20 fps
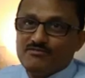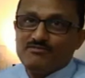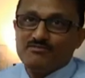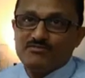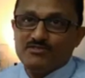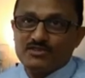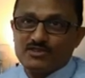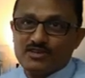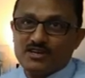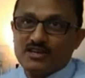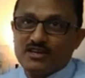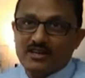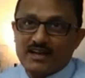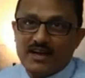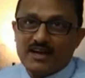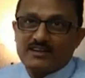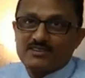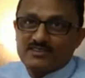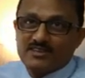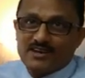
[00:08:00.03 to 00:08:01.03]
we still
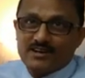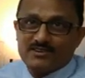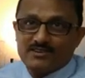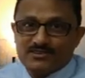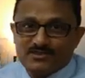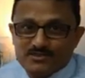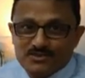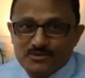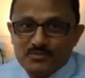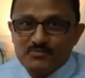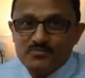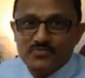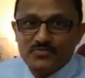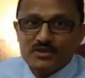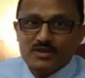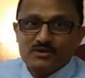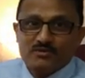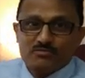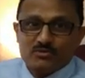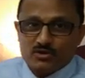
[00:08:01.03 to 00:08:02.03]
lack that,
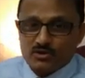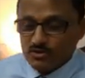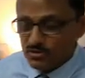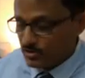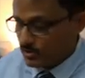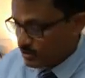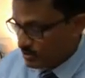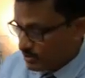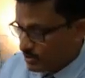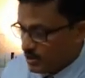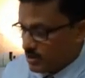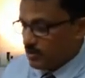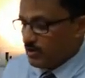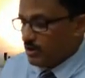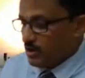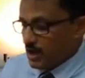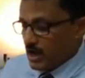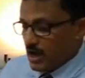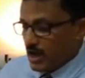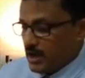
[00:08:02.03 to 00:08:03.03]
because these are
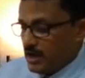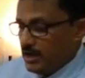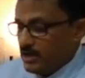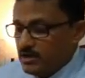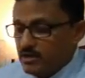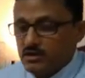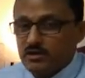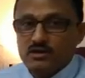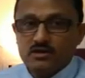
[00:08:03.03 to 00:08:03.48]
all high,